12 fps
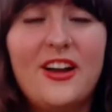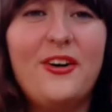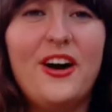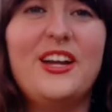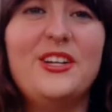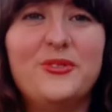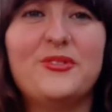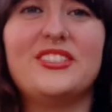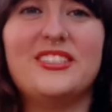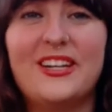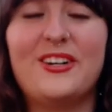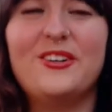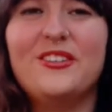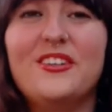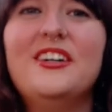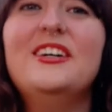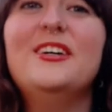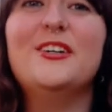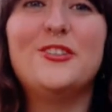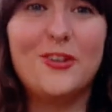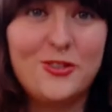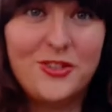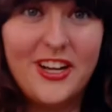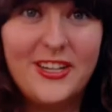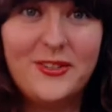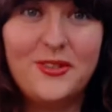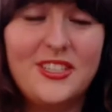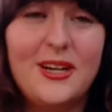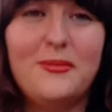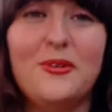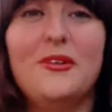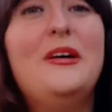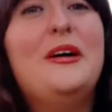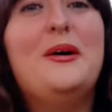know how to do a single, don't try and do a double.